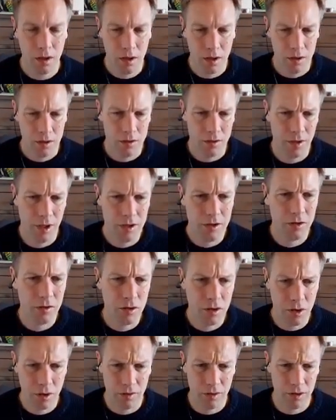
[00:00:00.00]
So that's all
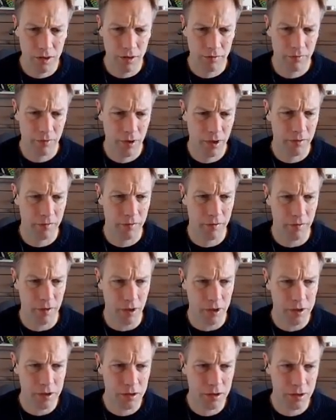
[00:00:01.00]
the code that they've written for
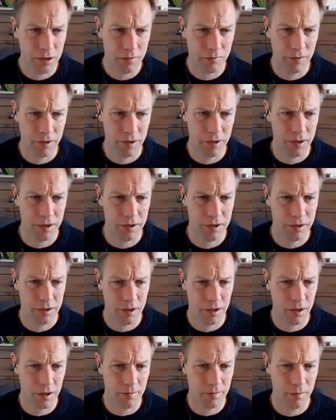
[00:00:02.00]
us. They've written this
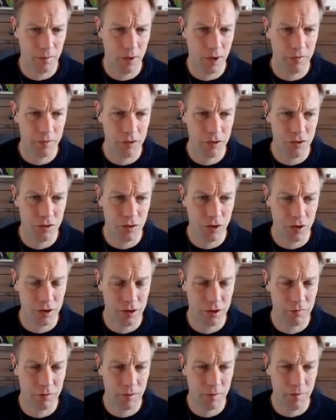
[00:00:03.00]
um, way of
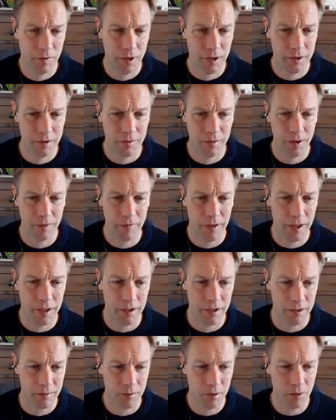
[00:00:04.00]
constructing it from a range, way of
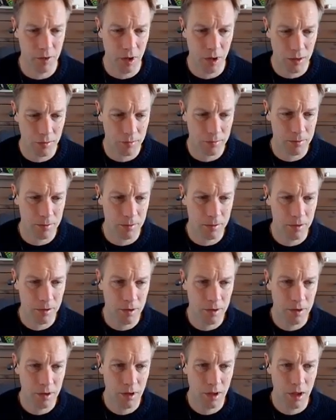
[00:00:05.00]
adding them all up.
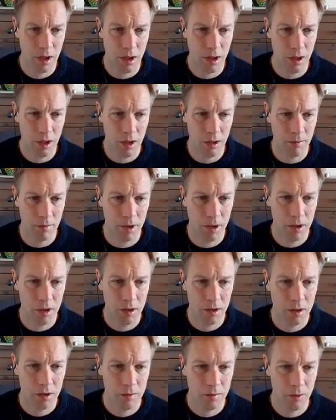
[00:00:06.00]
Um,
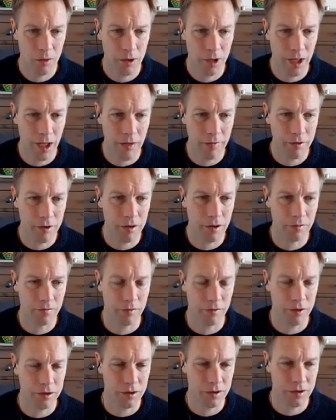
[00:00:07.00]
what they haven't done
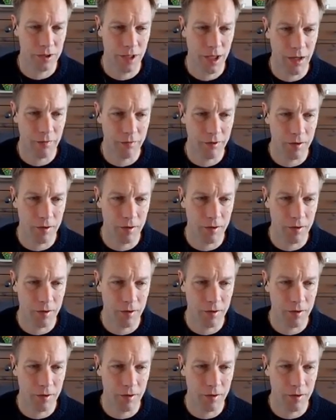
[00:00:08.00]
for us is they haven't